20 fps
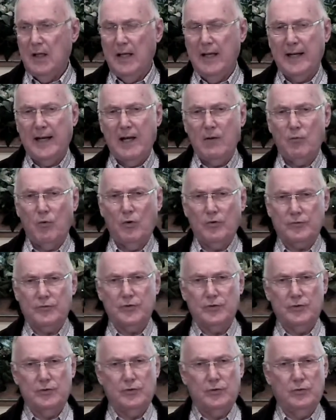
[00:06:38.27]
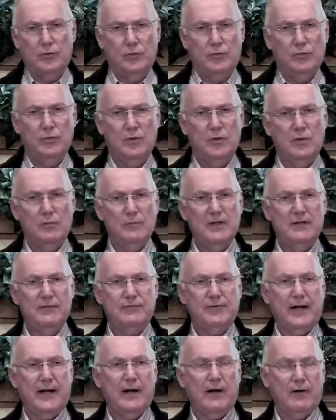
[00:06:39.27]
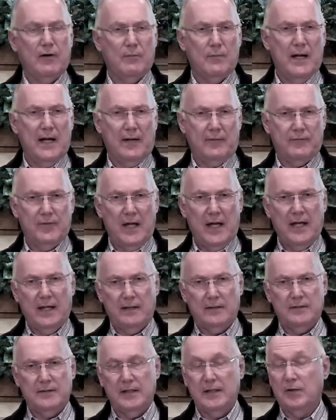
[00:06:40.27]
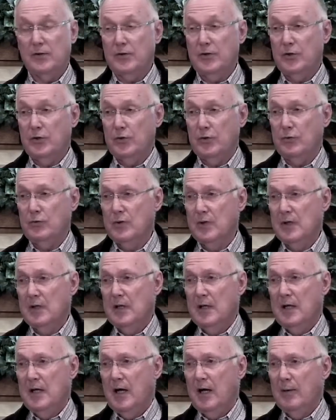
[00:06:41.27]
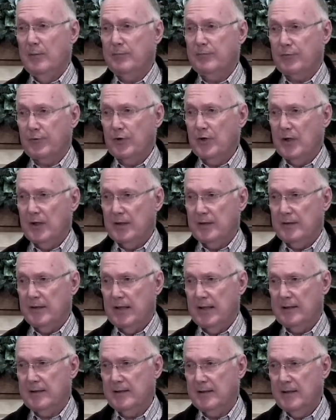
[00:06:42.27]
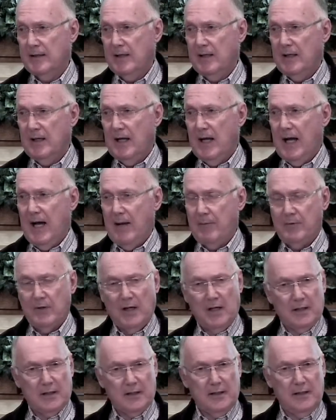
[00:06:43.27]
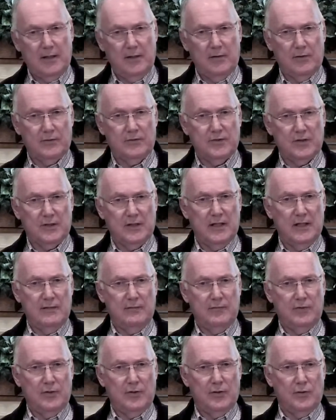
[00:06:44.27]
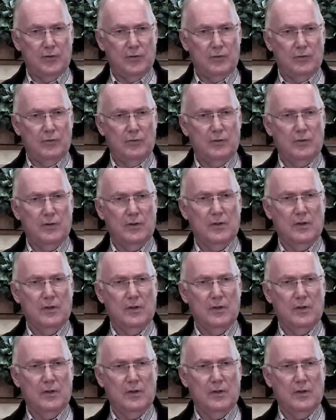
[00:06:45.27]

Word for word: and I want to be fair about that and tell you up front that I'm not here to give you